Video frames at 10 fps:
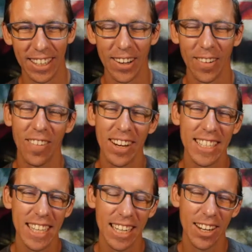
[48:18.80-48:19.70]
What is
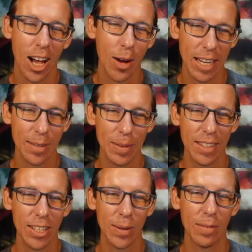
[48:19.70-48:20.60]
that common enemy
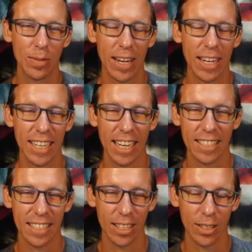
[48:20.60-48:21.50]
that you have to fight
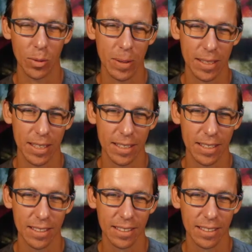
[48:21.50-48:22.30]
against in your business?